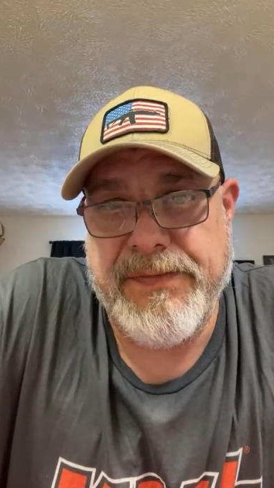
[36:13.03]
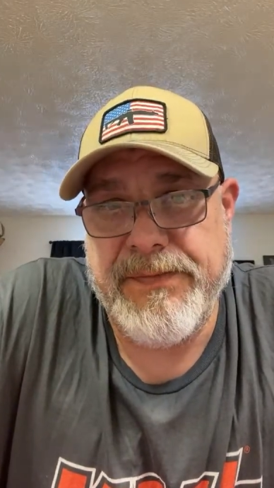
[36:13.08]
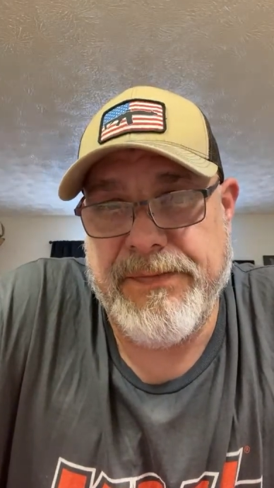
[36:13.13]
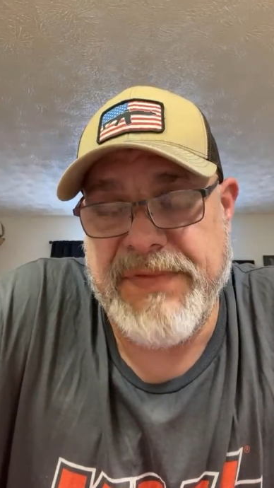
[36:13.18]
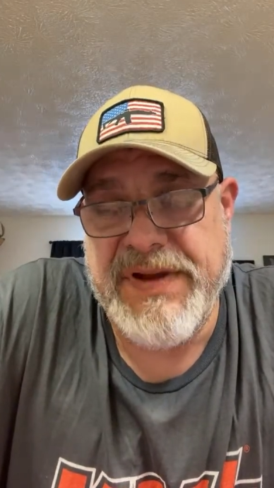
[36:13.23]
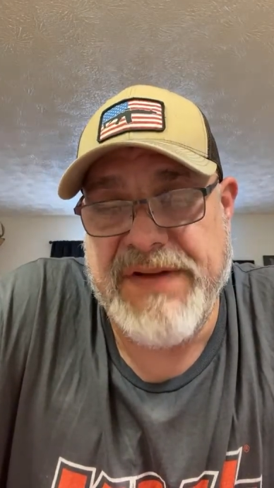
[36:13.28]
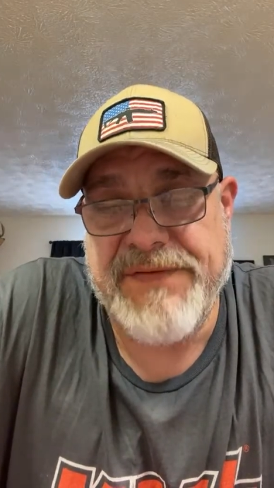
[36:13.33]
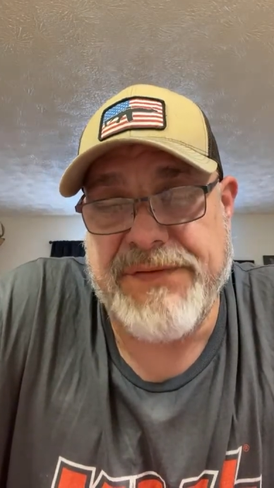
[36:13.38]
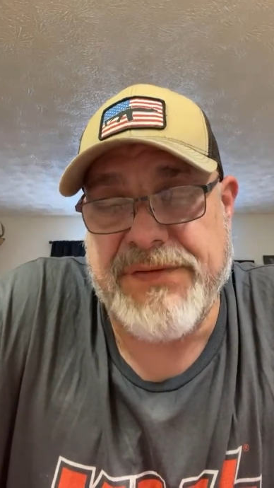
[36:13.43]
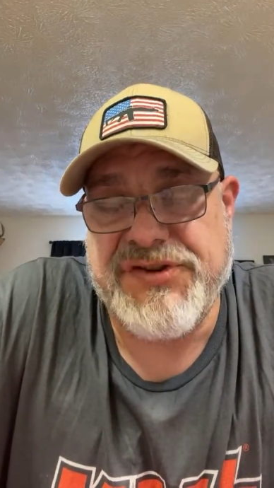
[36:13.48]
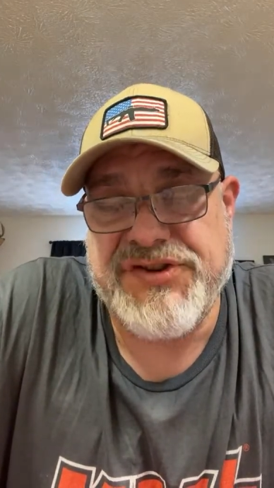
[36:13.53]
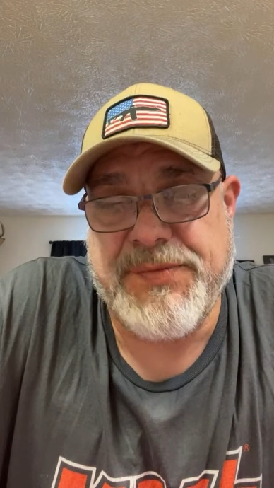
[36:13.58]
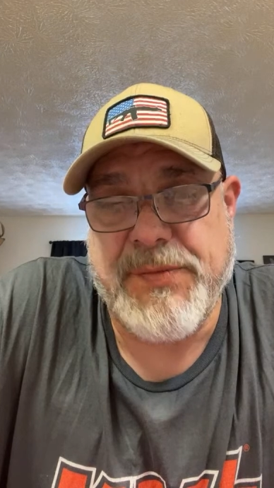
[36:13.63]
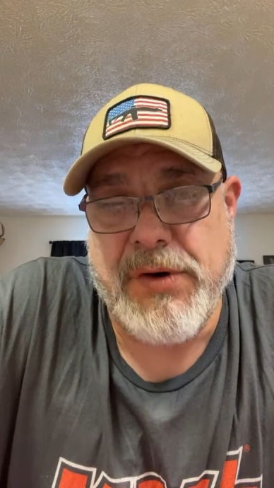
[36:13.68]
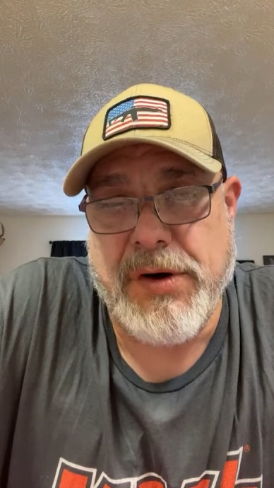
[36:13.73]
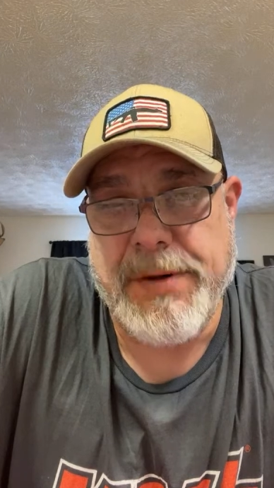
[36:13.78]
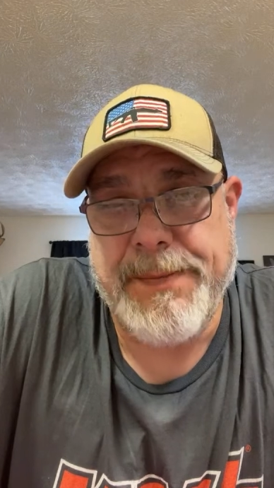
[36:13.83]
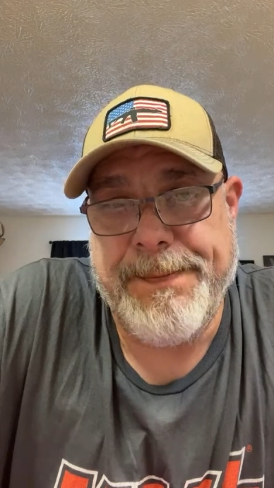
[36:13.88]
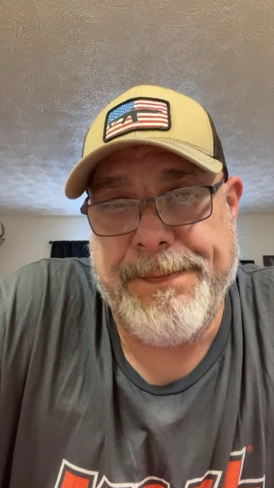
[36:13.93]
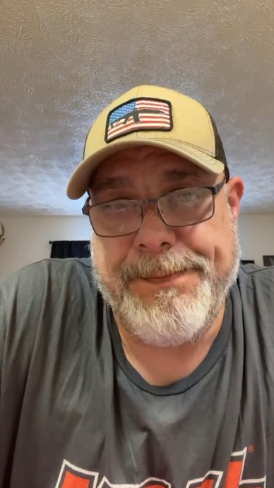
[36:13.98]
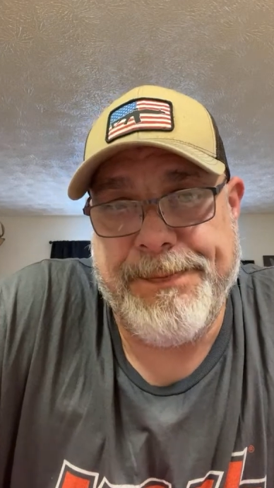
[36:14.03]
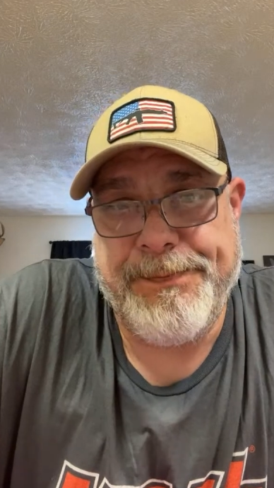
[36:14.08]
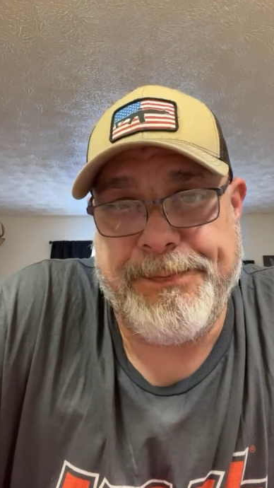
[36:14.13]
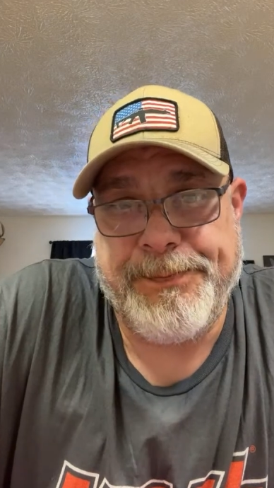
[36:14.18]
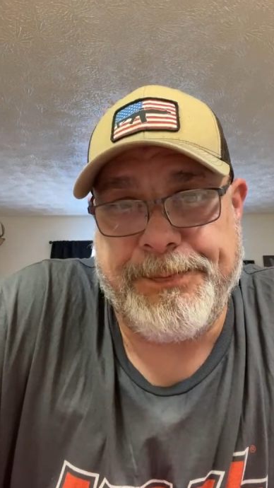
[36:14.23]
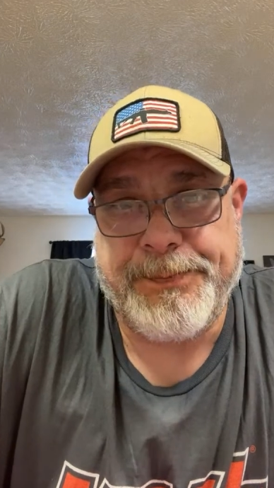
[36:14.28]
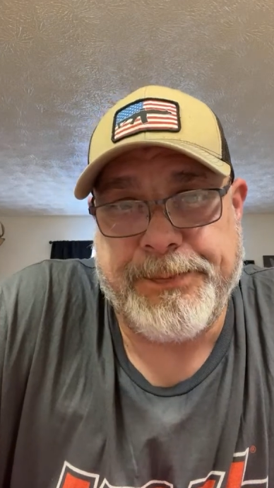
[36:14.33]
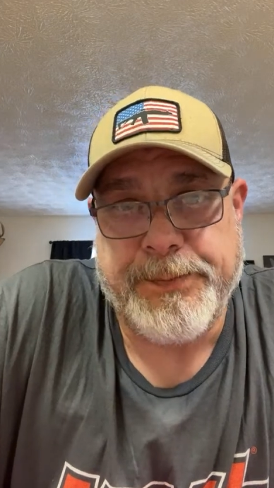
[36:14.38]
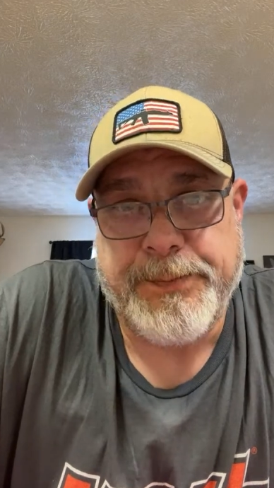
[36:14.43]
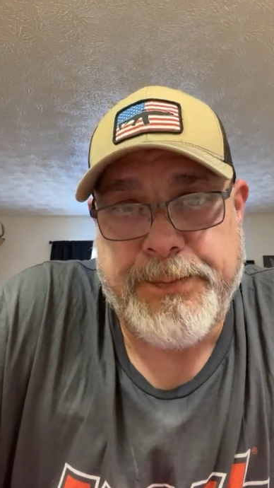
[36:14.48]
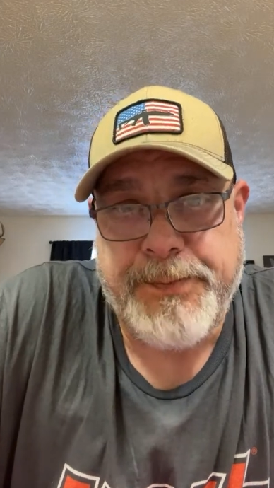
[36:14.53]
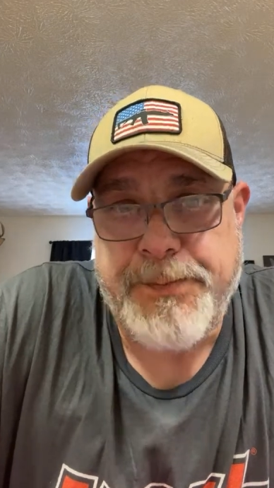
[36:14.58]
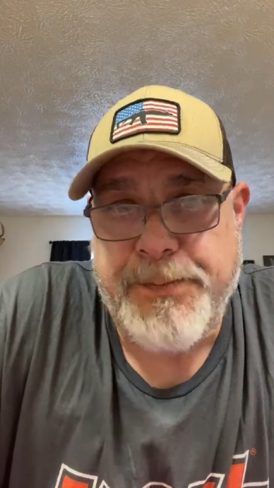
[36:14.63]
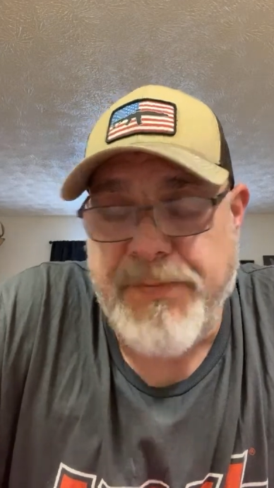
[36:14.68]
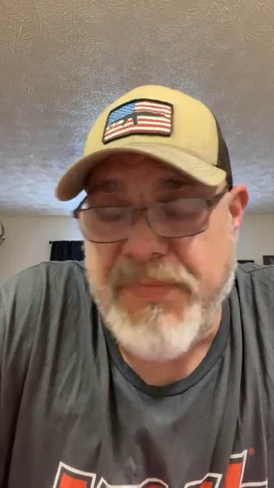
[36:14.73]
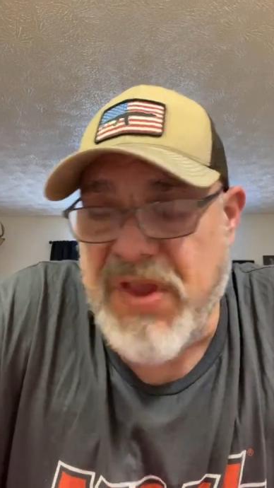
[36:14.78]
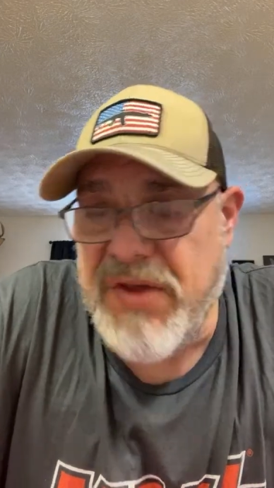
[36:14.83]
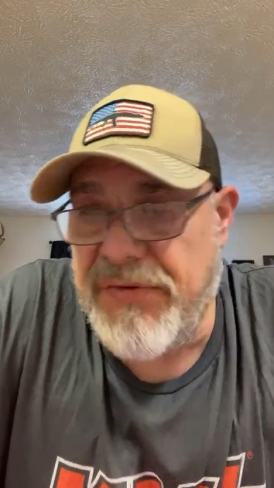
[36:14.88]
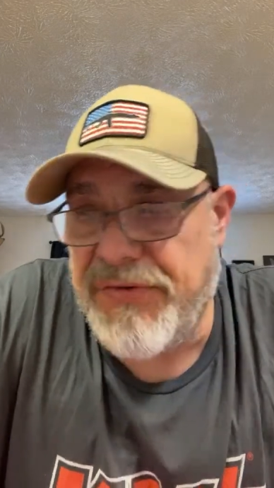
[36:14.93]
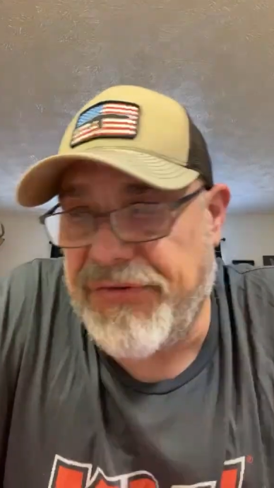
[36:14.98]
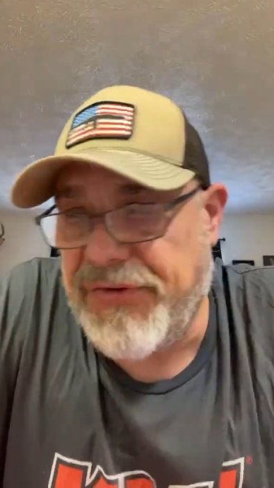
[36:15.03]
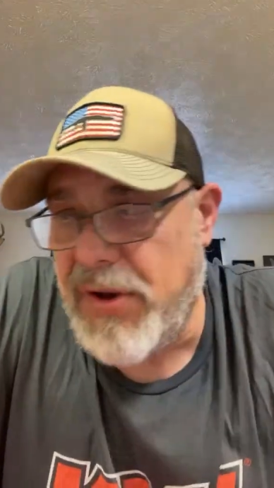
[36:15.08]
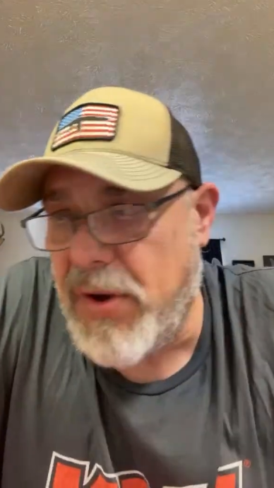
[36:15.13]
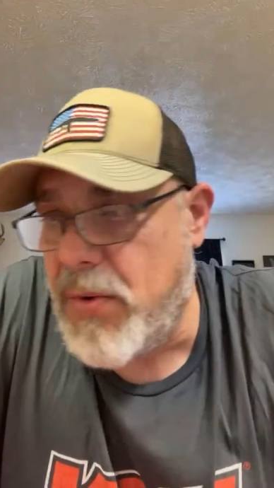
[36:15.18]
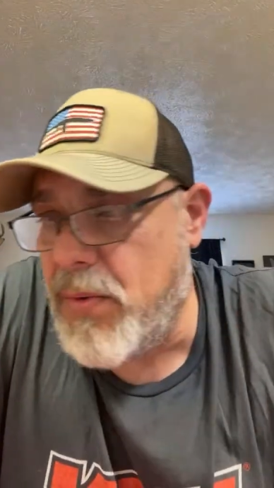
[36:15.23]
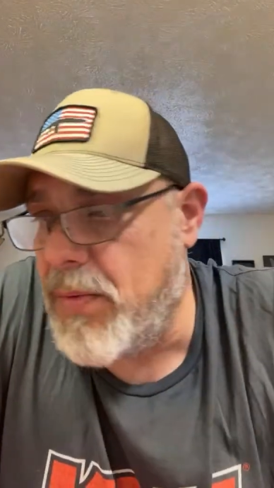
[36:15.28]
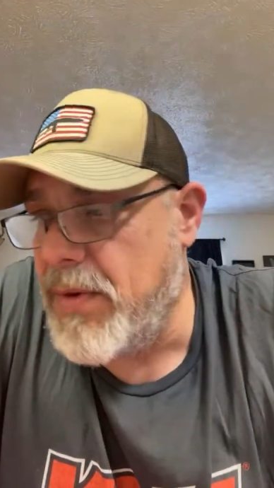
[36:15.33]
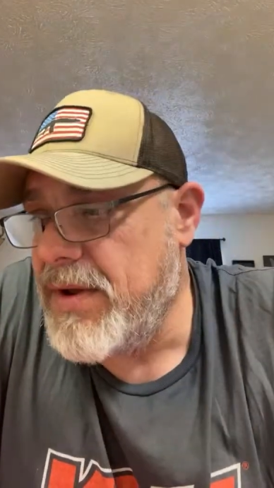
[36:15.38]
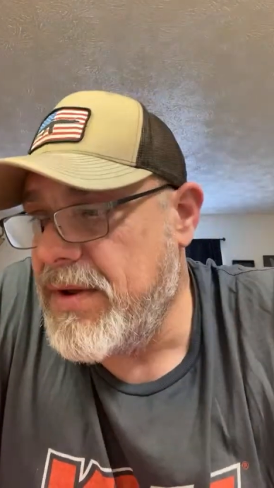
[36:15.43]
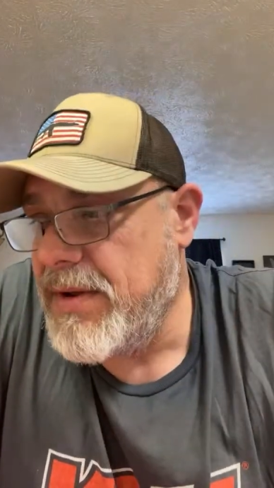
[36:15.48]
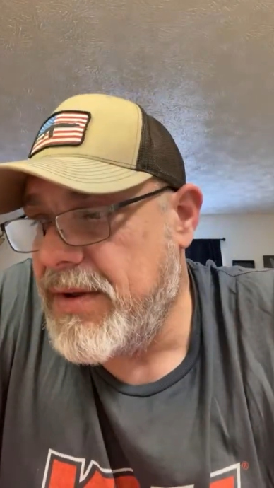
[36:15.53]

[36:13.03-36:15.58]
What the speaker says: If they're smart. So